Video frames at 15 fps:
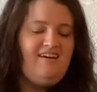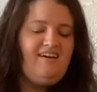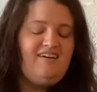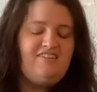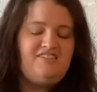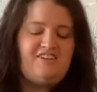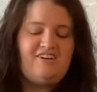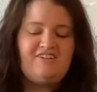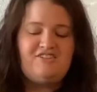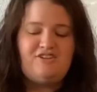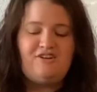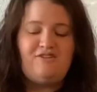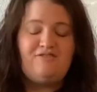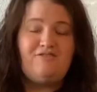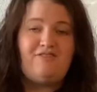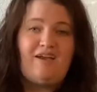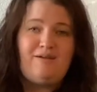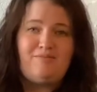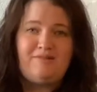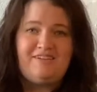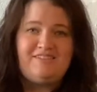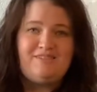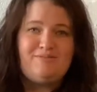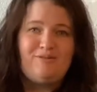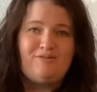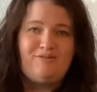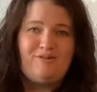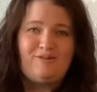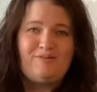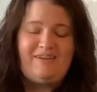a touch of vibrance
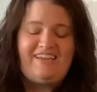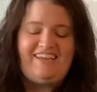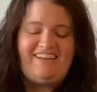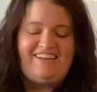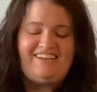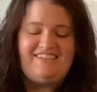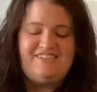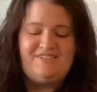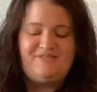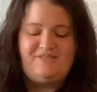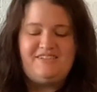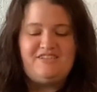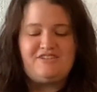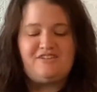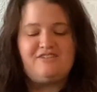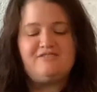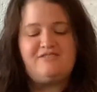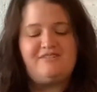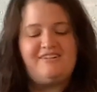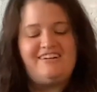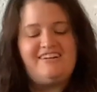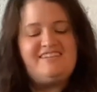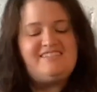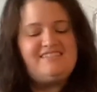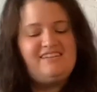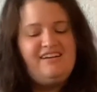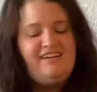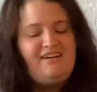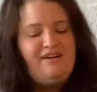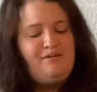before we get into winter, of course.
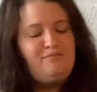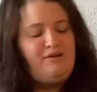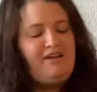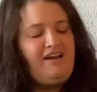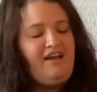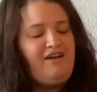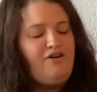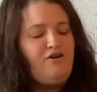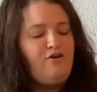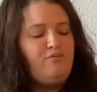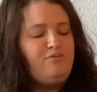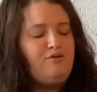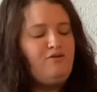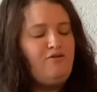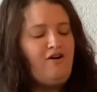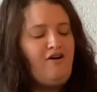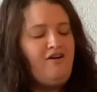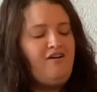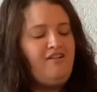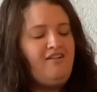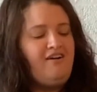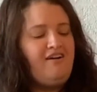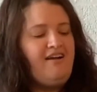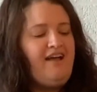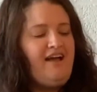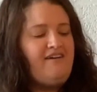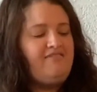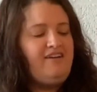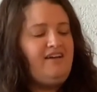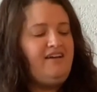But I hope you all are
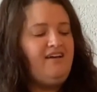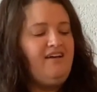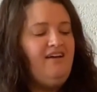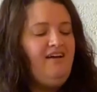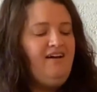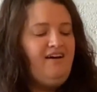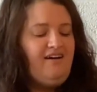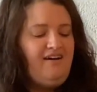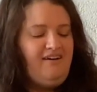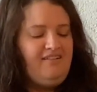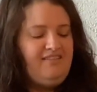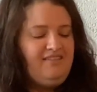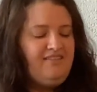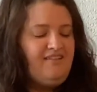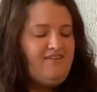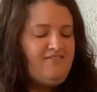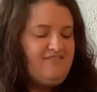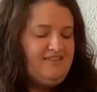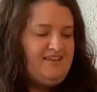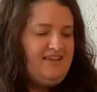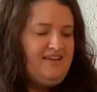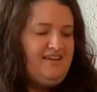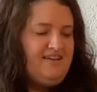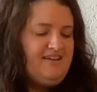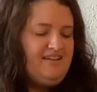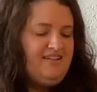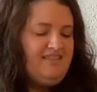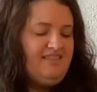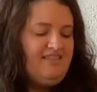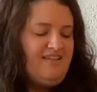having a lovely,
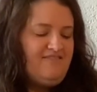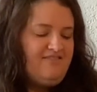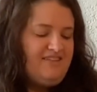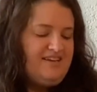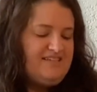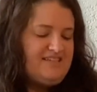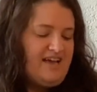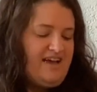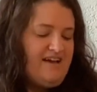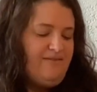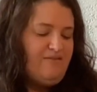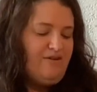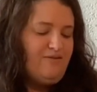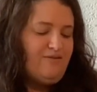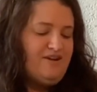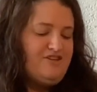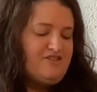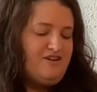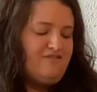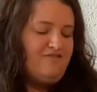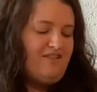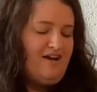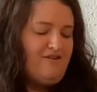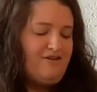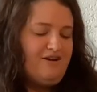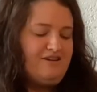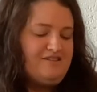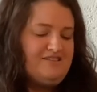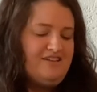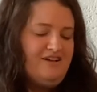lovely time arranging
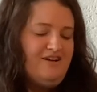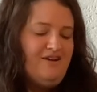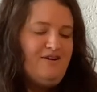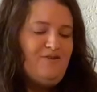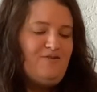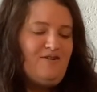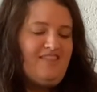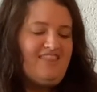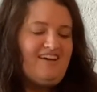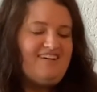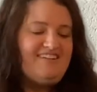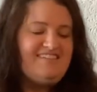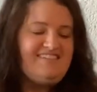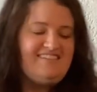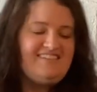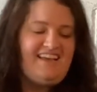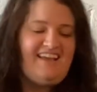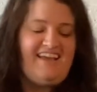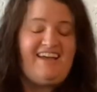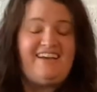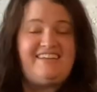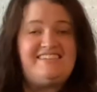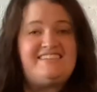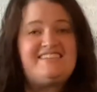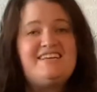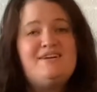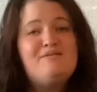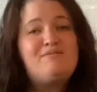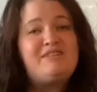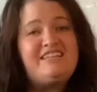flowers with us. And
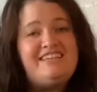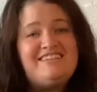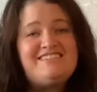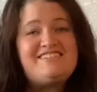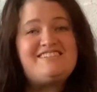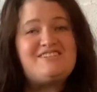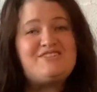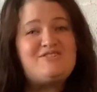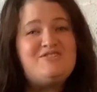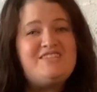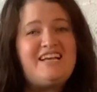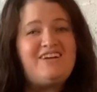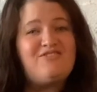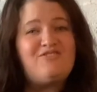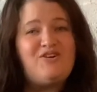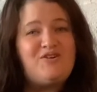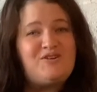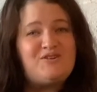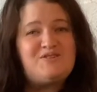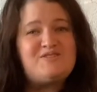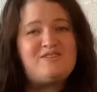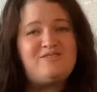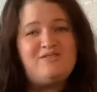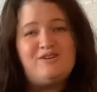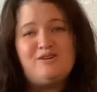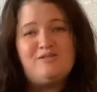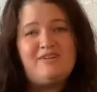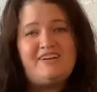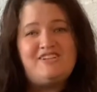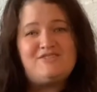please do take photos of your
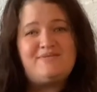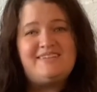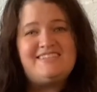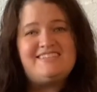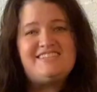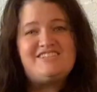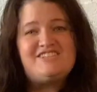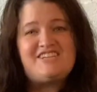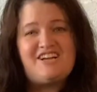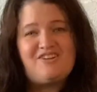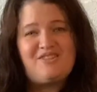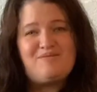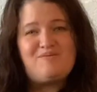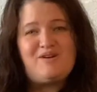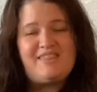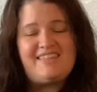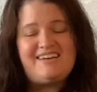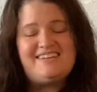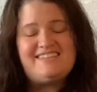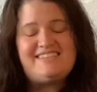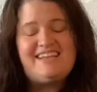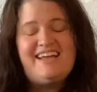arrangements and share them with us